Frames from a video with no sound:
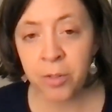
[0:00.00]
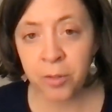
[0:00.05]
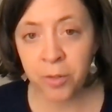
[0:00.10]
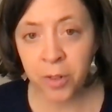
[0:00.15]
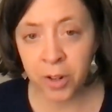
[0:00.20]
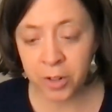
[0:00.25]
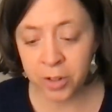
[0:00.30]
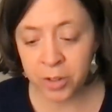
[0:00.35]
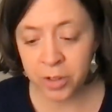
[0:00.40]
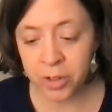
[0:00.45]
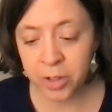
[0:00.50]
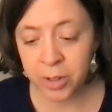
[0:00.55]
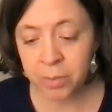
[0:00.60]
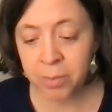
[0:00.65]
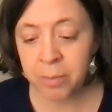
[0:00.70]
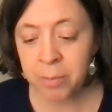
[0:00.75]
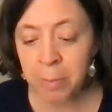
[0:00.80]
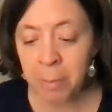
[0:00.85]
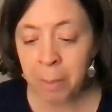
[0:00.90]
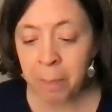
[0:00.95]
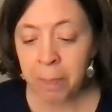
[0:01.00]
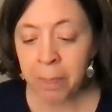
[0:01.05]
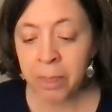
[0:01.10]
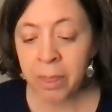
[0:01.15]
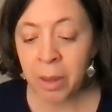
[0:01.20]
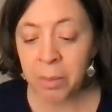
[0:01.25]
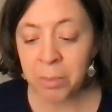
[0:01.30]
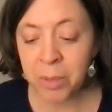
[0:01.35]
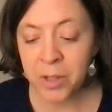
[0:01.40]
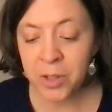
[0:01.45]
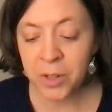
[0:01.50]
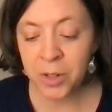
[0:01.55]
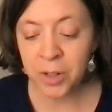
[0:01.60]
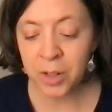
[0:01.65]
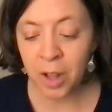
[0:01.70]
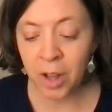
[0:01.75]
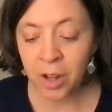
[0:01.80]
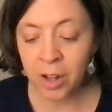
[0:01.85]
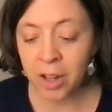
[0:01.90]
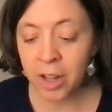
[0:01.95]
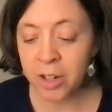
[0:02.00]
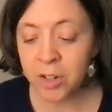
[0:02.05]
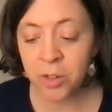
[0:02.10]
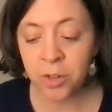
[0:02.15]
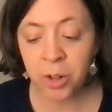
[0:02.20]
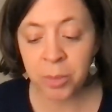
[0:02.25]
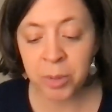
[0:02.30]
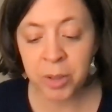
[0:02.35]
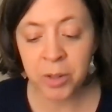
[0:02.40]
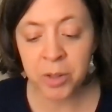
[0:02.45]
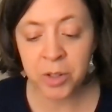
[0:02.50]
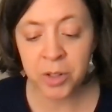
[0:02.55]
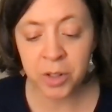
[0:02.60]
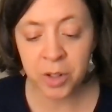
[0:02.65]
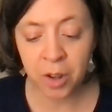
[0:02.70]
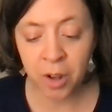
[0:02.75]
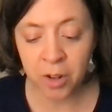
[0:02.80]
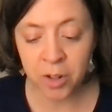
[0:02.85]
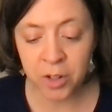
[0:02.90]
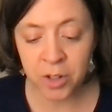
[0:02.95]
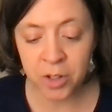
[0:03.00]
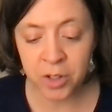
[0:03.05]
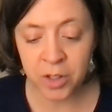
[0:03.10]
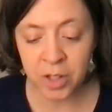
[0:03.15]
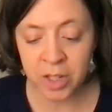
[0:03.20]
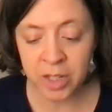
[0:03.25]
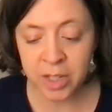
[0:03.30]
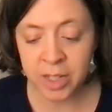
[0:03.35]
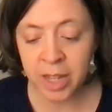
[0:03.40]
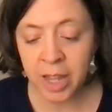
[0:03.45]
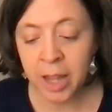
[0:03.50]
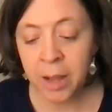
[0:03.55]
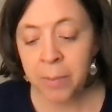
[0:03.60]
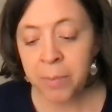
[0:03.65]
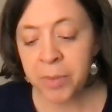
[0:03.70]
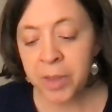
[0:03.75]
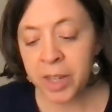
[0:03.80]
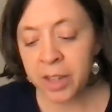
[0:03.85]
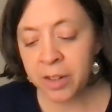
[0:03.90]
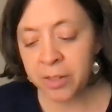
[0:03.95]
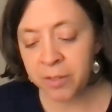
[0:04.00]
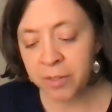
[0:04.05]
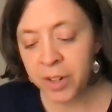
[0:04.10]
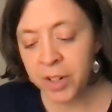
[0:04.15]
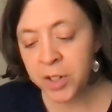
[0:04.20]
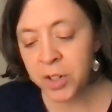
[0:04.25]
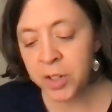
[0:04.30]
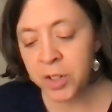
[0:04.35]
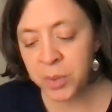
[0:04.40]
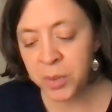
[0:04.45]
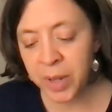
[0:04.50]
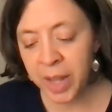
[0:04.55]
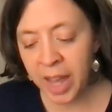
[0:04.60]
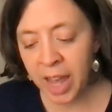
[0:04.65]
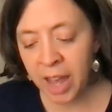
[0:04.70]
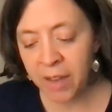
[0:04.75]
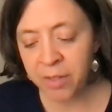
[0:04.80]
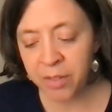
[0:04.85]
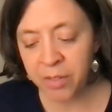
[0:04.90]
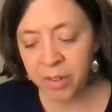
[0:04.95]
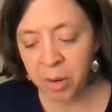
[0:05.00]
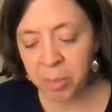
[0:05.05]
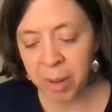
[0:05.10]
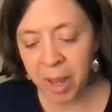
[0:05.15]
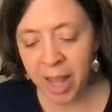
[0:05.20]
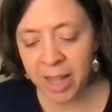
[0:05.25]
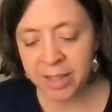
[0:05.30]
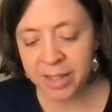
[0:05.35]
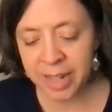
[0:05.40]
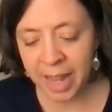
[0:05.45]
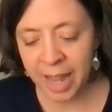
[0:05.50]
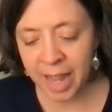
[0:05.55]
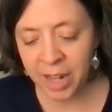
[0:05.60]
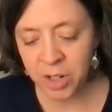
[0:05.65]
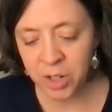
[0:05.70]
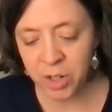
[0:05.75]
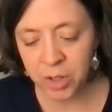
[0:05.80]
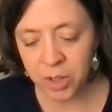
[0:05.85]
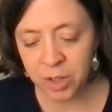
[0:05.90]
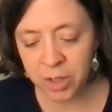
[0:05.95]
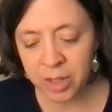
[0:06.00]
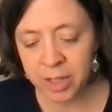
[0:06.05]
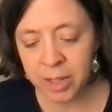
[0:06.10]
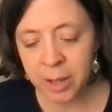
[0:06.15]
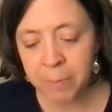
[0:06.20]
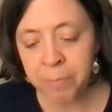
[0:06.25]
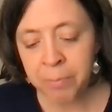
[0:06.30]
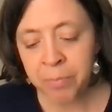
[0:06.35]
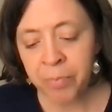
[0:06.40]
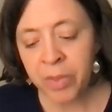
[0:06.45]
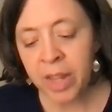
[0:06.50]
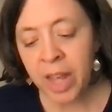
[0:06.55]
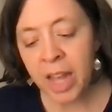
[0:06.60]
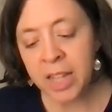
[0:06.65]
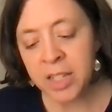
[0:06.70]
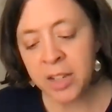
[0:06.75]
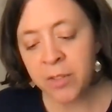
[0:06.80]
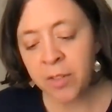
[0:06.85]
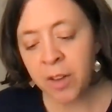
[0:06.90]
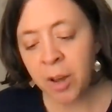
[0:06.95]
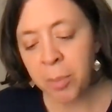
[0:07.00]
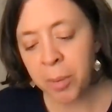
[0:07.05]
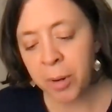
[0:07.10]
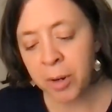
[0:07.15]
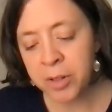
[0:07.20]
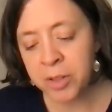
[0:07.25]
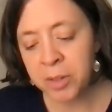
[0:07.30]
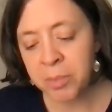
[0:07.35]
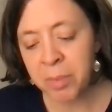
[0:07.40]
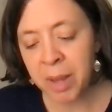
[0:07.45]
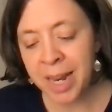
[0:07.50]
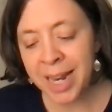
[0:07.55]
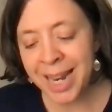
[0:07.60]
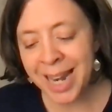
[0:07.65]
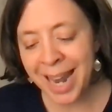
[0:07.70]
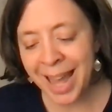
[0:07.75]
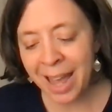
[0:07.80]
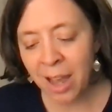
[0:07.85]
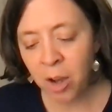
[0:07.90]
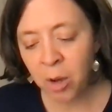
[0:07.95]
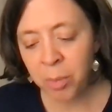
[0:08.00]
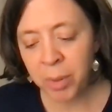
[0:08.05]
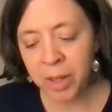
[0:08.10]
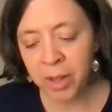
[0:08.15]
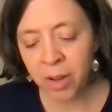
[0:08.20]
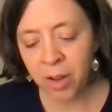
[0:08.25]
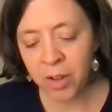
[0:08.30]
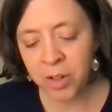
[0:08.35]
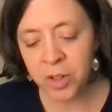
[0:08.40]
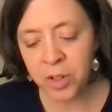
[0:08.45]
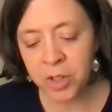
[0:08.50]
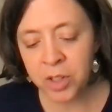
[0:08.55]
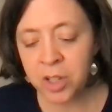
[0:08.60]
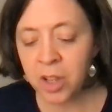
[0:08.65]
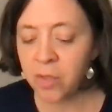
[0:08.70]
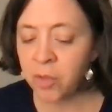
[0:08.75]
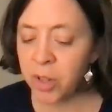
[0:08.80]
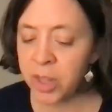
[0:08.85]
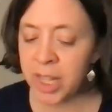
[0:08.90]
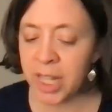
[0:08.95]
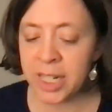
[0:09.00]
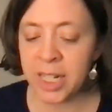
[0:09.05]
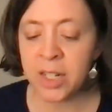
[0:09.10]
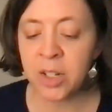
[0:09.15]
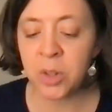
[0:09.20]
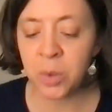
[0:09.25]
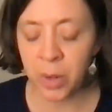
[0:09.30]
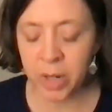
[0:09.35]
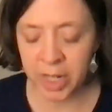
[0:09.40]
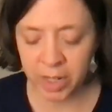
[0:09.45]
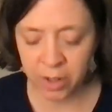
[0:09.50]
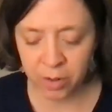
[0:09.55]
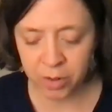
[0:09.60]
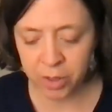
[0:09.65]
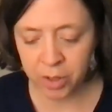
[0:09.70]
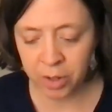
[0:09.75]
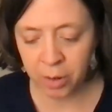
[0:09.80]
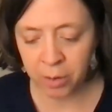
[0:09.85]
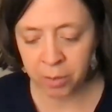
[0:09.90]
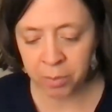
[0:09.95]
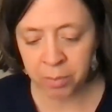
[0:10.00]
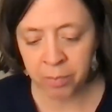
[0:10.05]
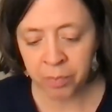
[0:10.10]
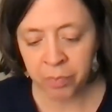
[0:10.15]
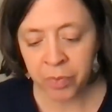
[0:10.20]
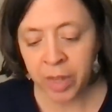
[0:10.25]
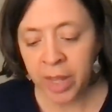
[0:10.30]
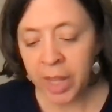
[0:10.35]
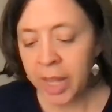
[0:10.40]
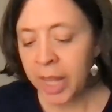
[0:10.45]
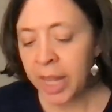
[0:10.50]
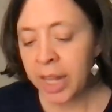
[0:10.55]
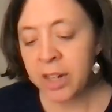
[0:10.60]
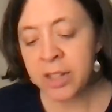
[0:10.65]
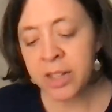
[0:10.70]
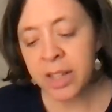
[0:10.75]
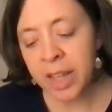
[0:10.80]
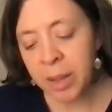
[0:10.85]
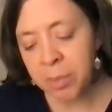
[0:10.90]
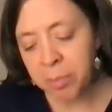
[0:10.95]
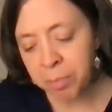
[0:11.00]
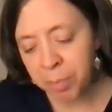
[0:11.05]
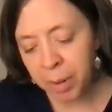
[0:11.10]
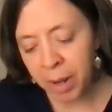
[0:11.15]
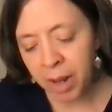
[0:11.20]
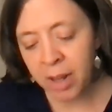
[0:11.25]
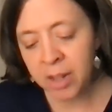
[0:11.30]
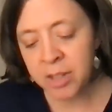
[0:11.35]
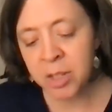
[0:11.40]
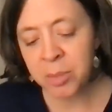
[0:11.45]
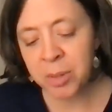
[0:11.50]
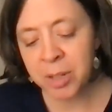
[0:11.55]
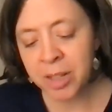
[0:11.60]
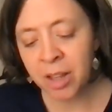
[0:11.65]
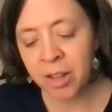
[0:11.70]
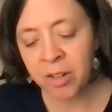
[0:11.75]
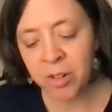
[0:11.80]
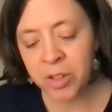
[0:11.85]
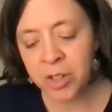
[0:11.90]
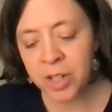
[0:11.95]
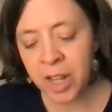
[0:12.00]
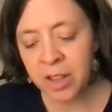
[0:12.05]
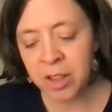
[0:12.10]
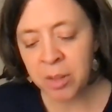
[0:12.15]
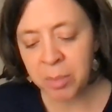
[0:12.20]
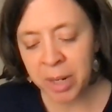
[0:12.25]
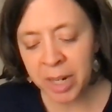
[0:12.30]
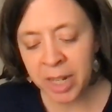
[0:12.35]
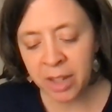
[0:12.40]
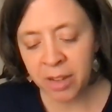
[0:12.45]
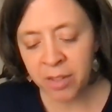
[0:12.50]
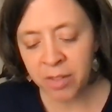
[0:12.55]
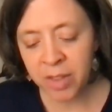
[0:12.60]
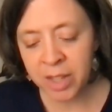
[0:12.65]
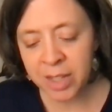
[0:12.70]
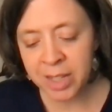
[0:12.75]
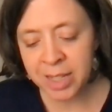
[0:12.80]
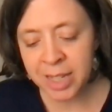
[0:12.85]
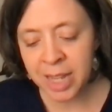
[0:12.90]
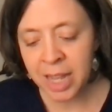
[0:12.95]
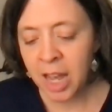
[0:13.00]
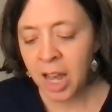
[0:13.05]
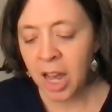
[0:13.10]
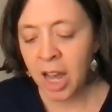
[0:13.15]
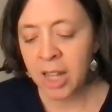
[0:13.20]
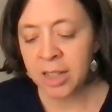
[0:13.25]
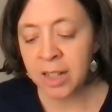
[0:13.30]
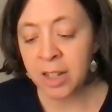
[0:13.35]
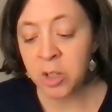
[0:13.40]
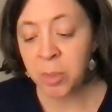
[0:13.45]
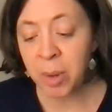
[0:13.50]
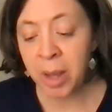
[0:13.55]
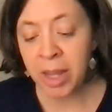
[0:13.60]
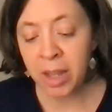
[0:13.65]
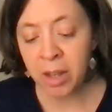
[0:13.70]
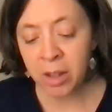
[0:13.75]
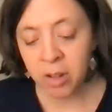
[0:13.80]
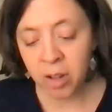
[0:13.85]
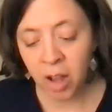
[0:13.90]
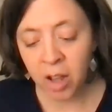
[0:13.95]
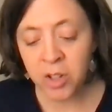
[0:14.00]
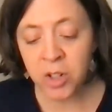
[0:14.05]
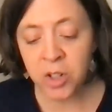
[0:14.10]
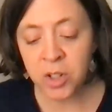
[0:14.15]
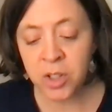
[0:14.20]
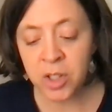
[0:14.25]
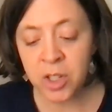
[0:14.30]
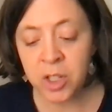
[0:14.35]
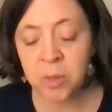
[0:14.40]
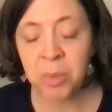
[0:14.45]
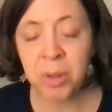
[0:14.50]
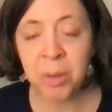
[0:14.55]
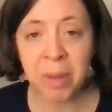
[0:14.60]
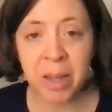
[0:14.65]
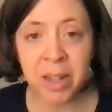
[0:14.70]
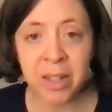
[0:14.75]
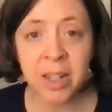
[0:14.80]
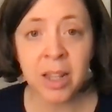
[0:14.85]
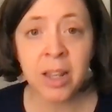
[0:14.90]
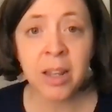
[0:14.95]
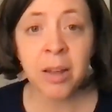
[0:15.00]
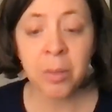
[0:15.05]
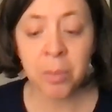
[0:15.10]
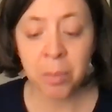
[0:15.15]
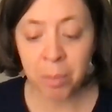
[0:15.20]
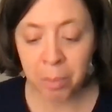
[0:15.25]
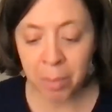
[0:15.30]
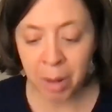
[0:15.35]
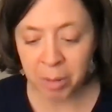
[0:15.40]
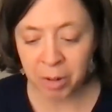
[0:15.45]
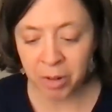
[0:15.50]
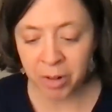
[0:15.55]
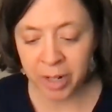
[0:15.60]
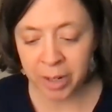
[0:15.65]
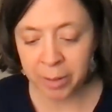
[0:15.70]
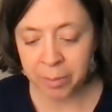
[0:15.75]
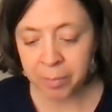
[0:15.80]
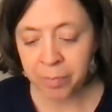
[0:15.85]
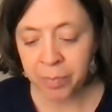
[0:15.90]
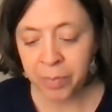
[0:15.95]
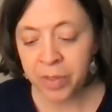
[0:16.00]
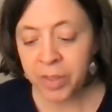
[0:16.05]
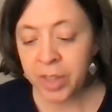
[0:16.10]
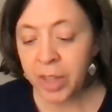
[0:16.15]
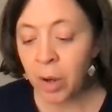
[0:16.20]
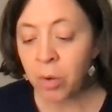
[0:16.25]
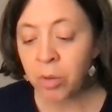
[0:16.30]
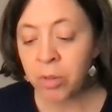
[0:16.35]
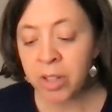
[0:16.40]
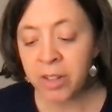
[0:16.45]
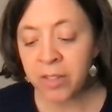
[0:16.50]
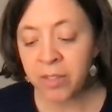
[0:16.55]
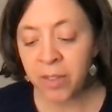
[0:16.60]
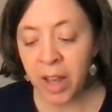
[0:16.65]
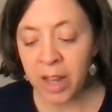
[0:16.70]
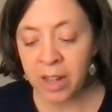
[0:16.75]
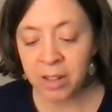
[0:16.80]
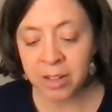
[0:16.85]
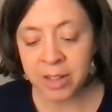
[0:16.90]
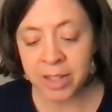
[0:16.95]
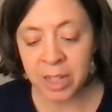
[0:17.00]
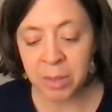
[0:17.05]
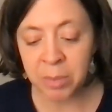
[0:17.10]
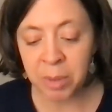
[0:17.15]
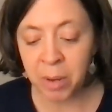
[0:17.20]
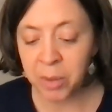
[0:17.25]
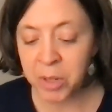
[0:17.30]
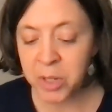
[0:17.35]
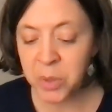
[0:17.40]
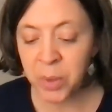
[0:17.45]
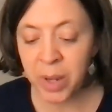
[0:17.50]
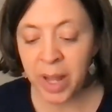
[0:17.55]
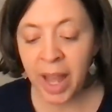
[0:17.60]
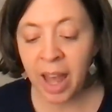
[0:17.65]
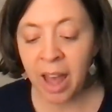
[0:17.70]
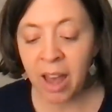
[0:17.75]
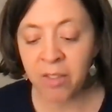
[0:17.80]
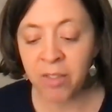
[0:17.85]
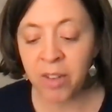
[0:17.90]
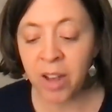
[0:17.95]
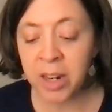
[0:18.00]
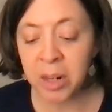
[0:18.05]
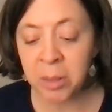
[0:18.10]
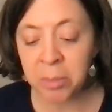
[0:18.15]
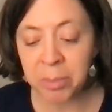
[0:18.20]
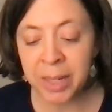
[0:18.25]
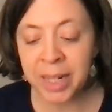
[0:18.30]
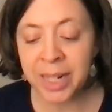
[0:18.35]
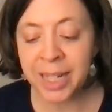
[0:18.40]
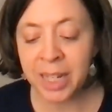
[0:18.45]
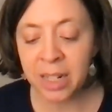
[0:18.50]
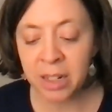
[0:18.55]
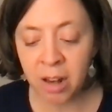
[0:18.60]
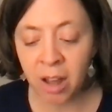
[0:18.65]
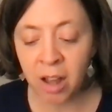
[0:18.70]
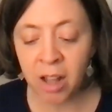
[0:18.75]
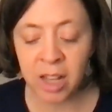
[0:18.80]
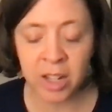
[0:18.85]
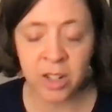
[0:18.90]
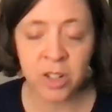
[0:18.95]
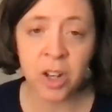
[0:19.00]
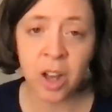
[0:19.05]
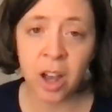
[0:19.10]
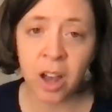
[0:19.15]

First, that Mr. Locke attributes to consciousness the convictions we have of our past actions, as if a person may now be conscious of what they did 20 years ago. It is impossible to understand the meaning of this unless by consciousness be meant memory, the only faculty by which we have an immediate knowledge